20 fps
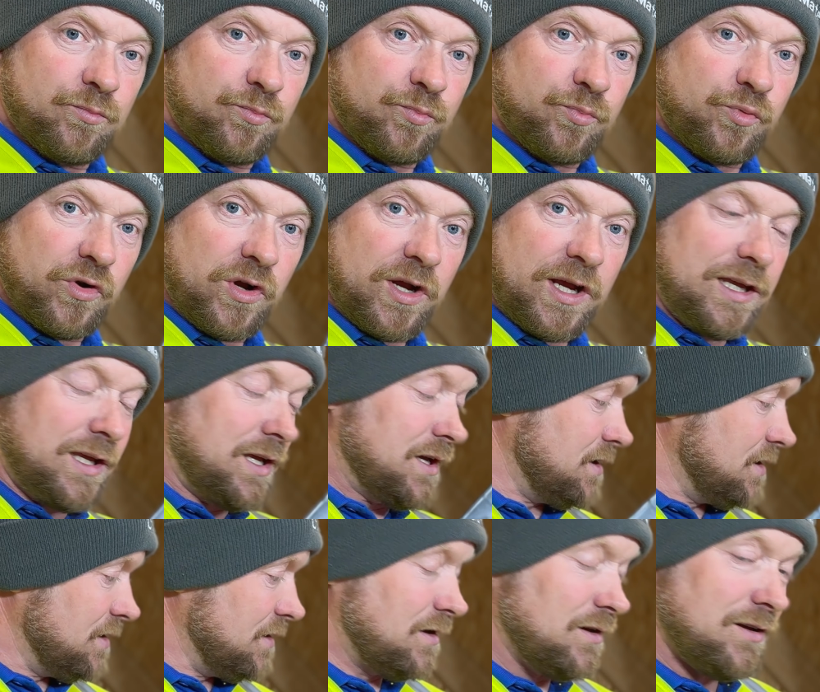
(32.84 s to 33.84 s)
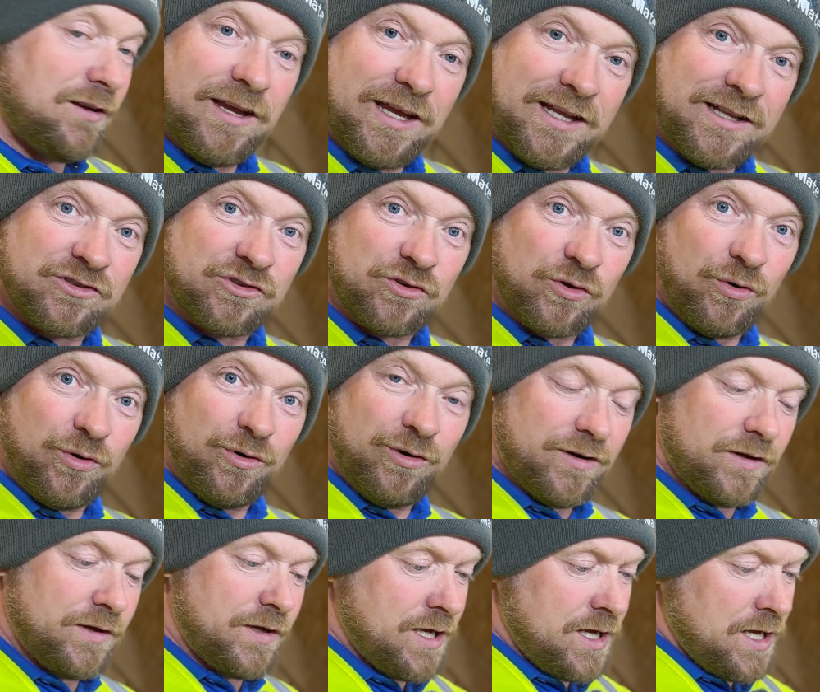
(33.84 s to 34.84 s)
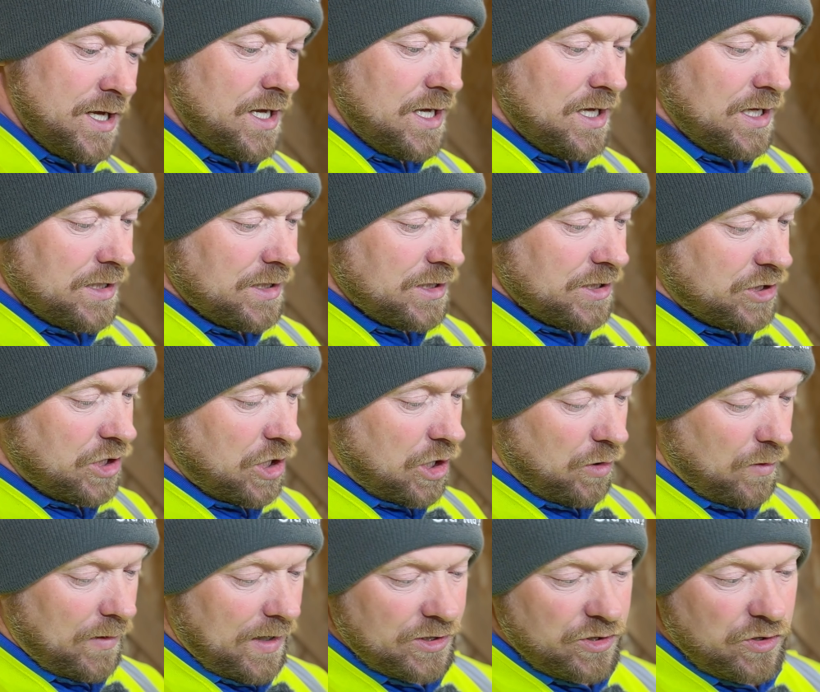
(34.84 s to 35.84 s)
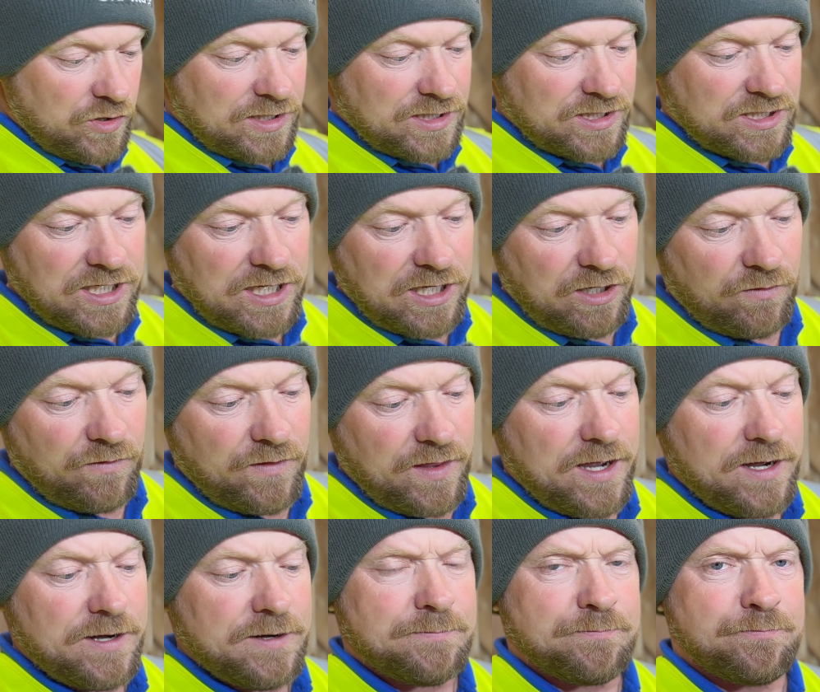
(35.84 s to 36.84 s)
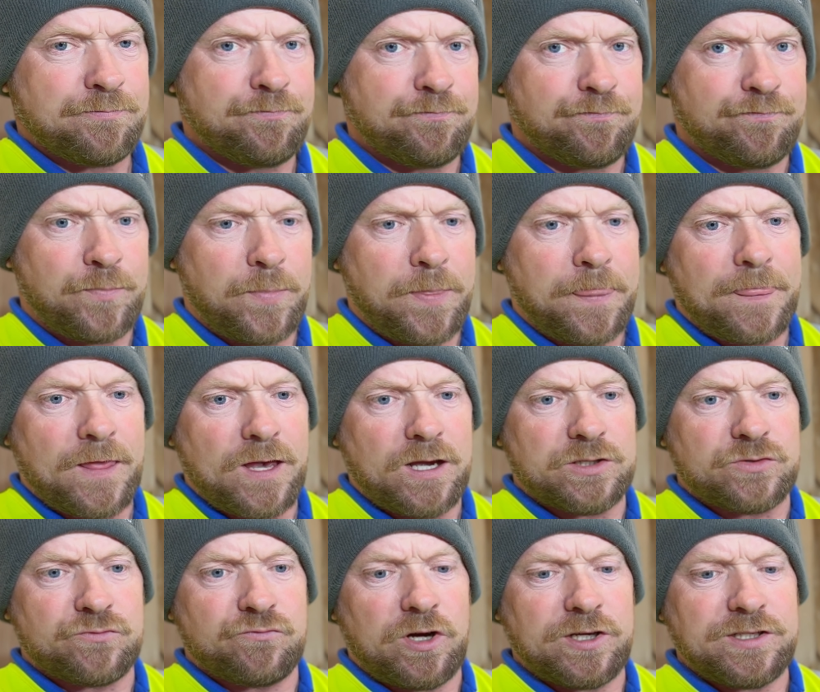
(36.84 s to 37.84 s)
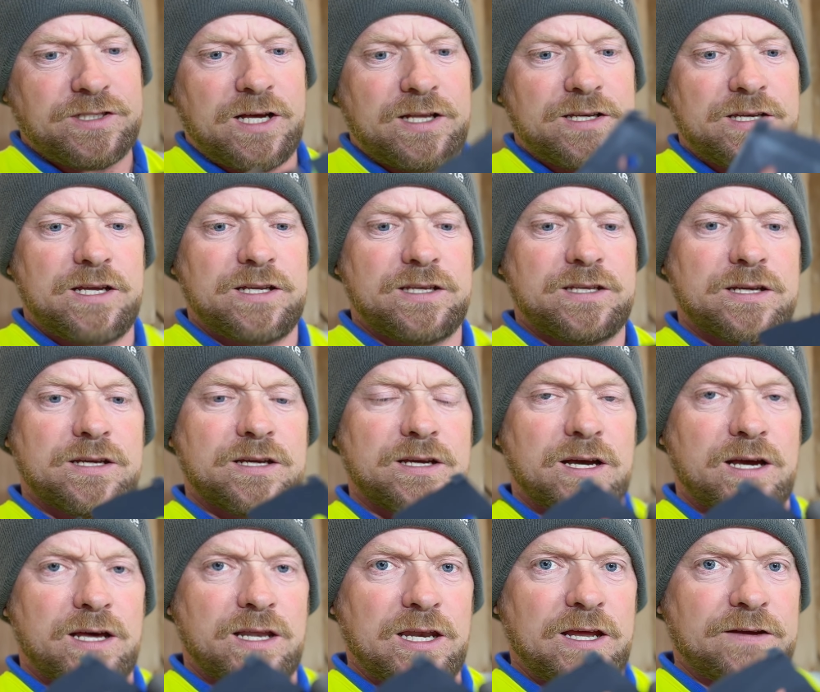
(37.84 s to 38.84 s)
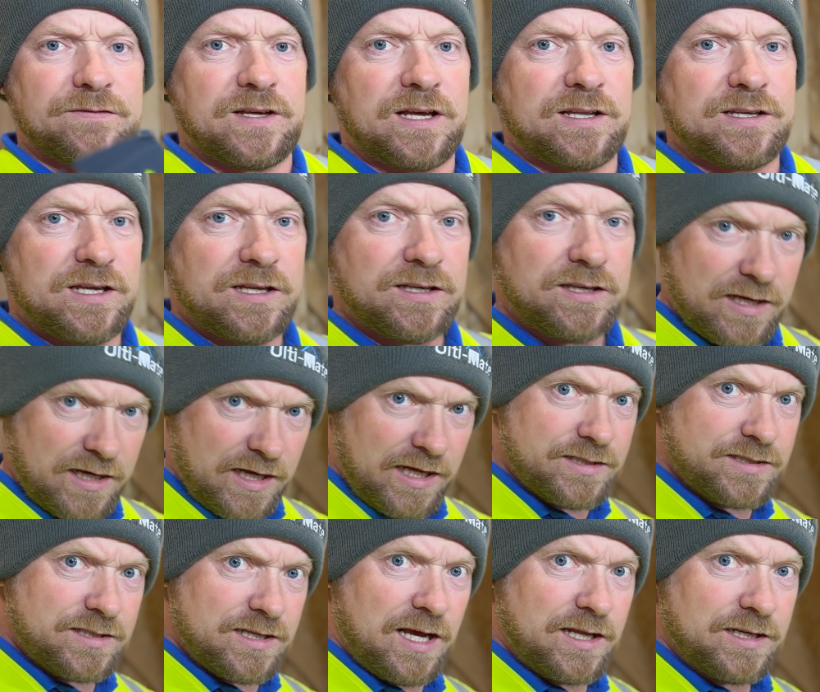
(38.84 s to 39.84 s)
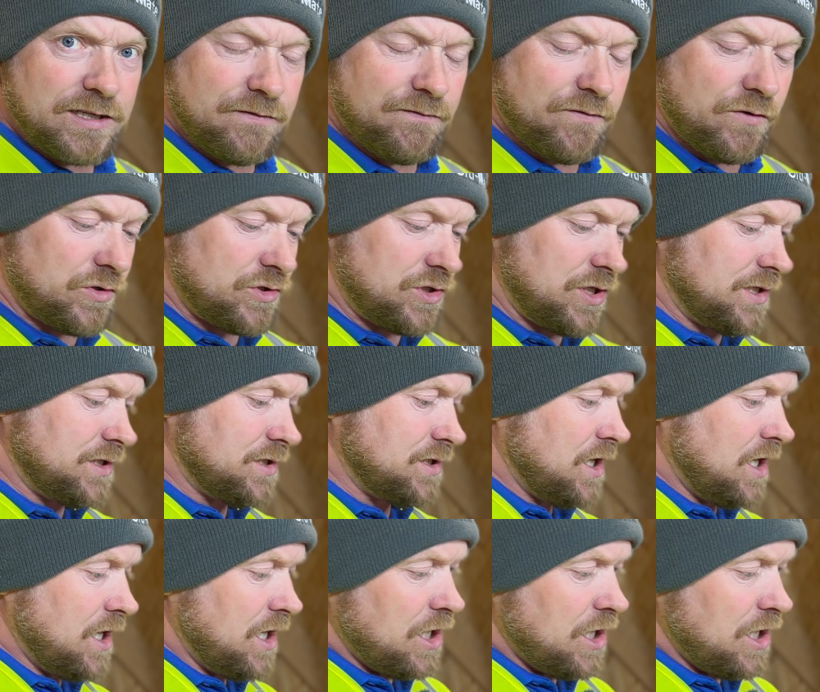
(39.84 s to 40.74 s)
pre-install. So as you can see on there, it's right-handed, left-handed, hence the handed verges.